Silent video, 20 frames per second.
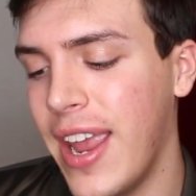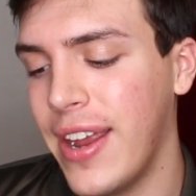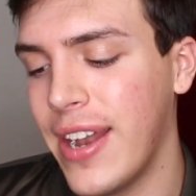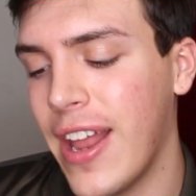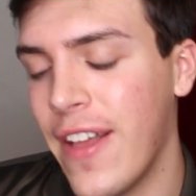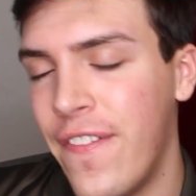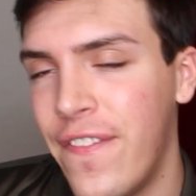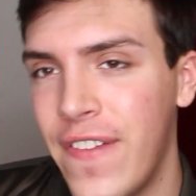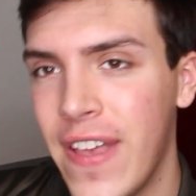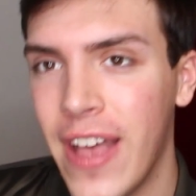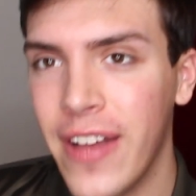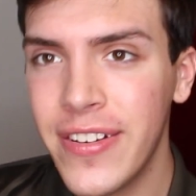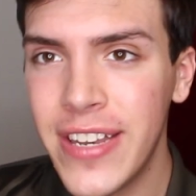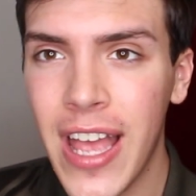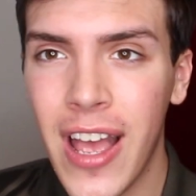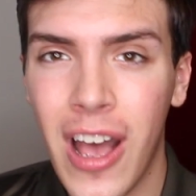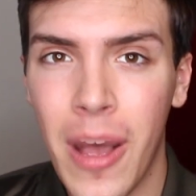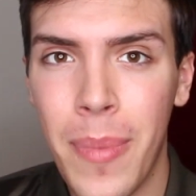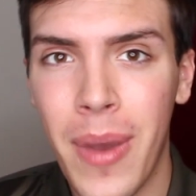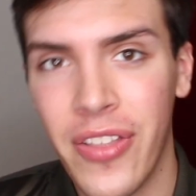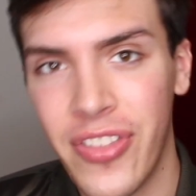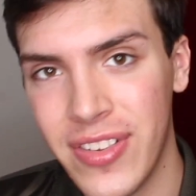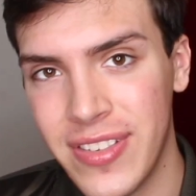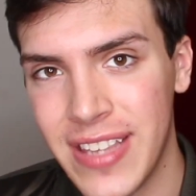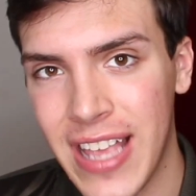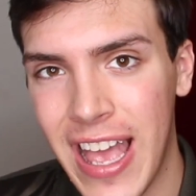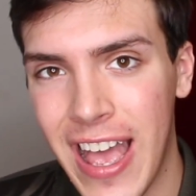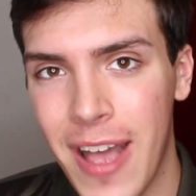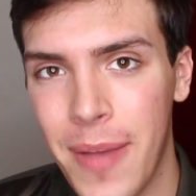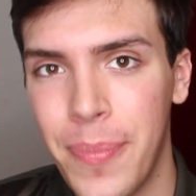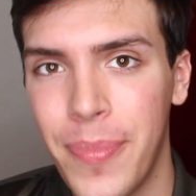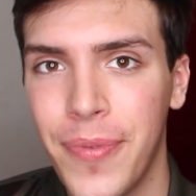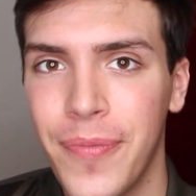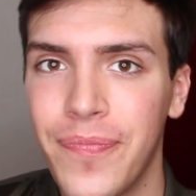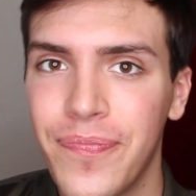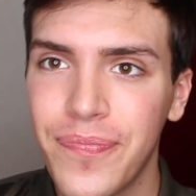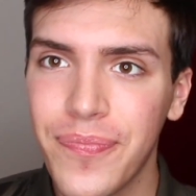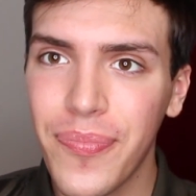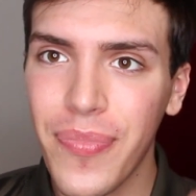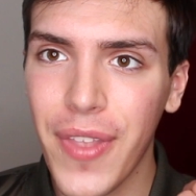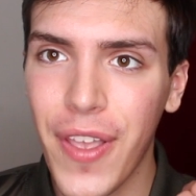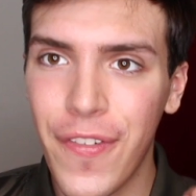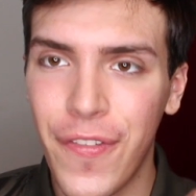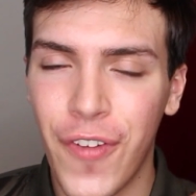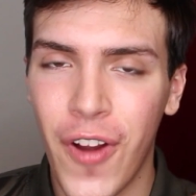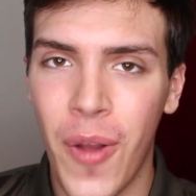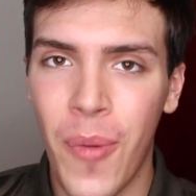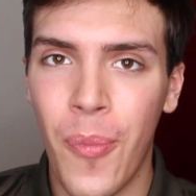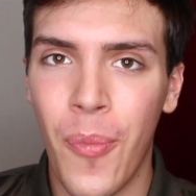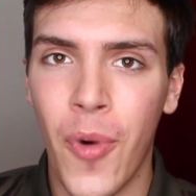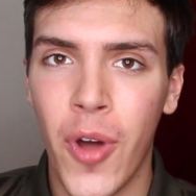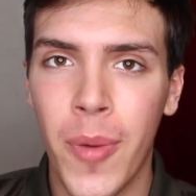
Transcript: And I found out about this app from